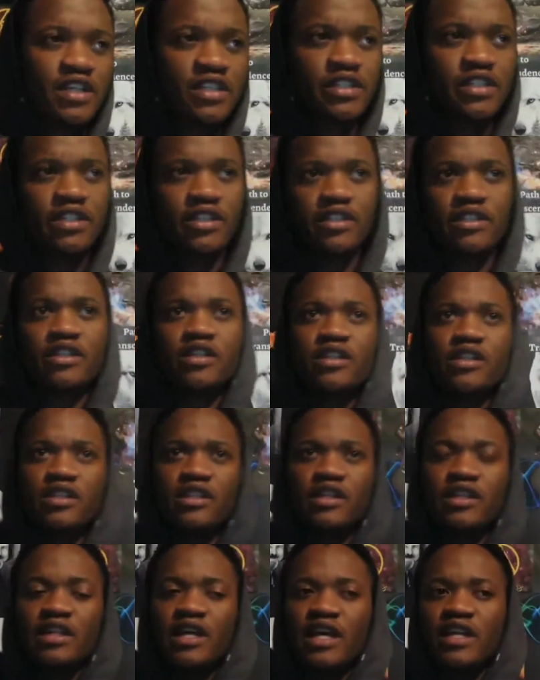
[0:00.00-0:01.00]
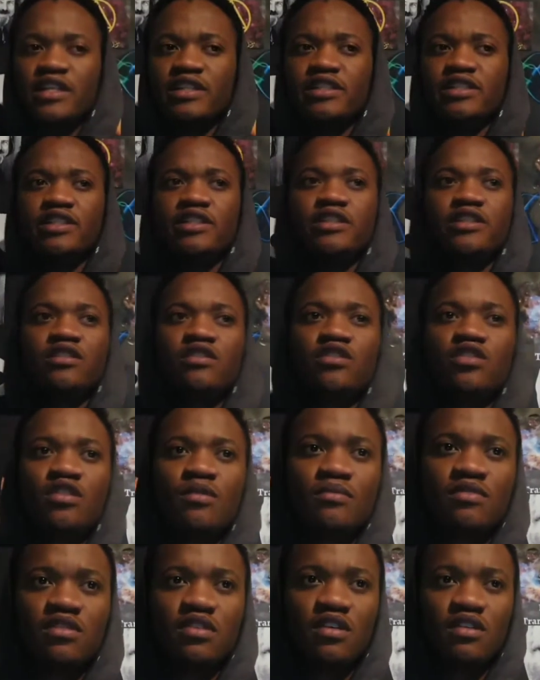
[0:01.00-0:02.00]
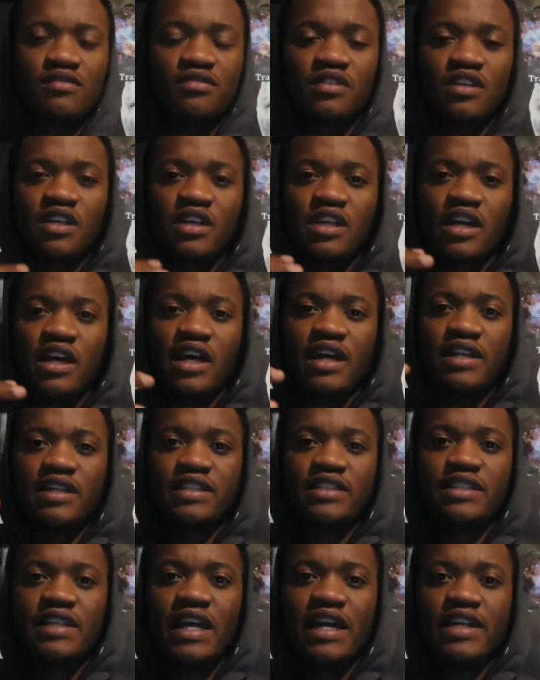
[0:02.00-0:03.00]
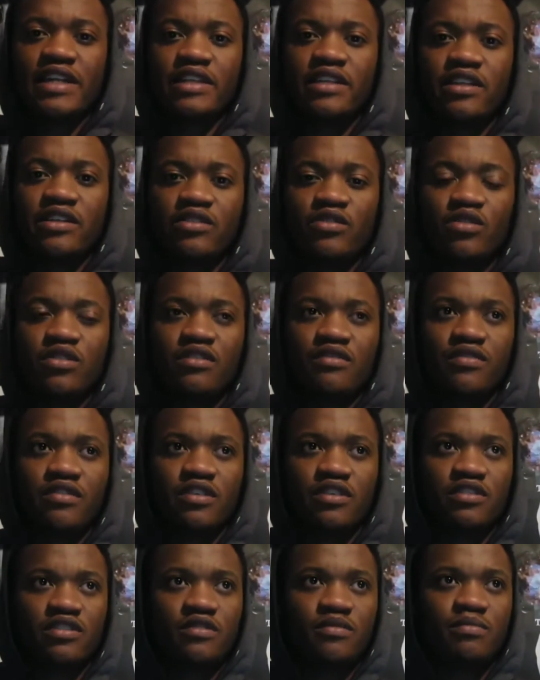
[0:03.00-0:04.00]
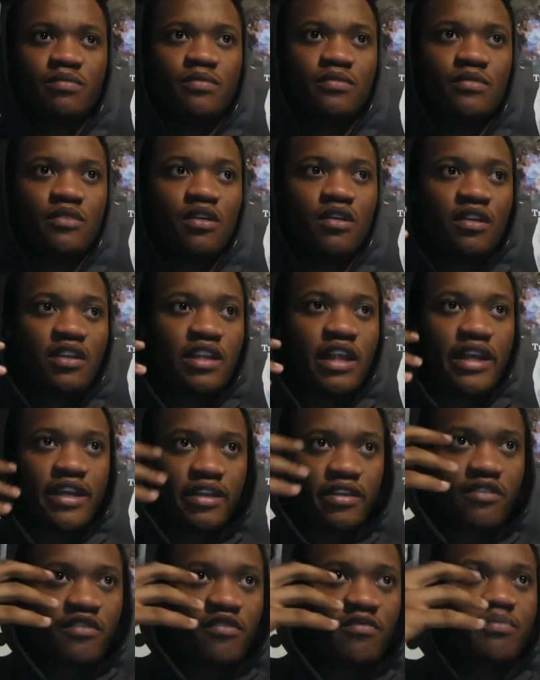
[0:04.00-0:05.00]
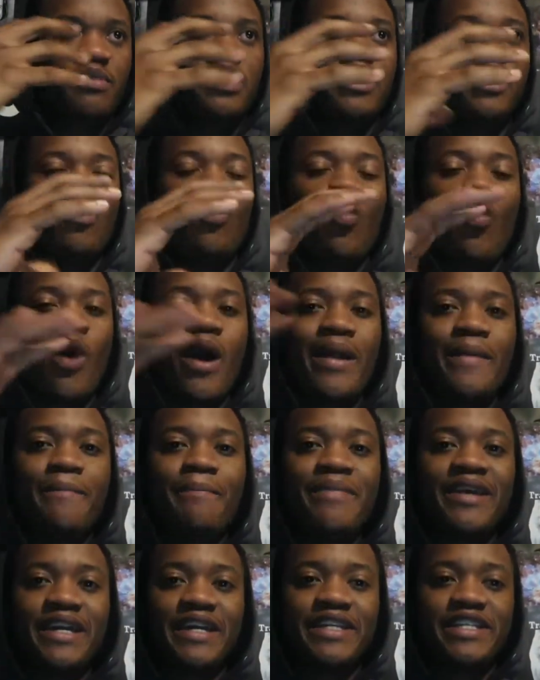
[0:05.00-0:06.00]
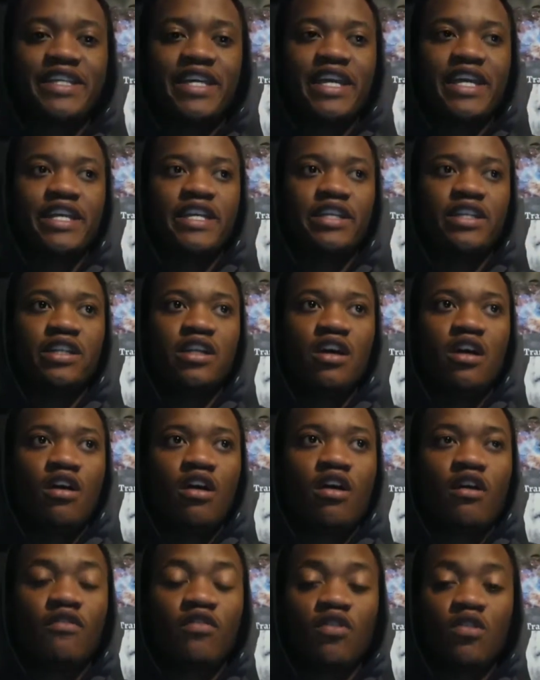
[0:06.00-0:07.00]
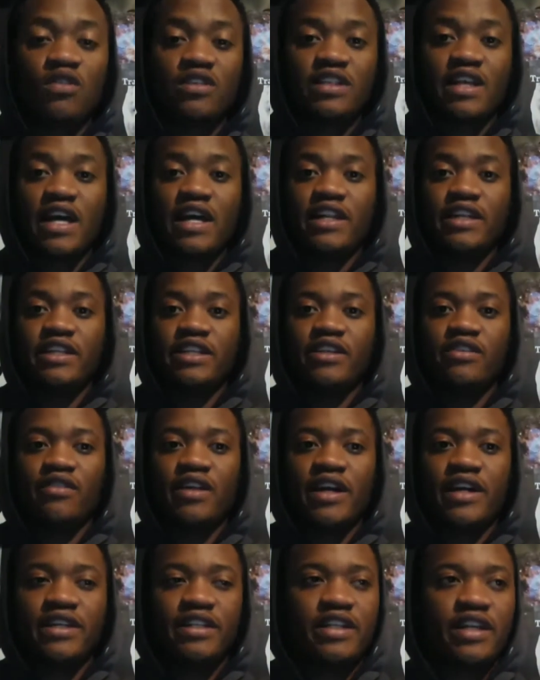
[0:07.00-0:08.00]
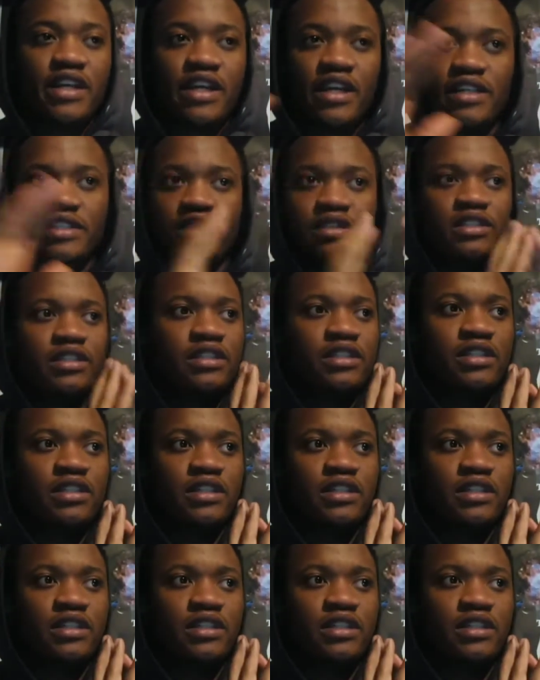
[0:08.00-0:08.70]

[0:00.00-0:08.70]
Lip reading: actually a good analogy in terms of understanding the universe like being one big chain of causality, right? And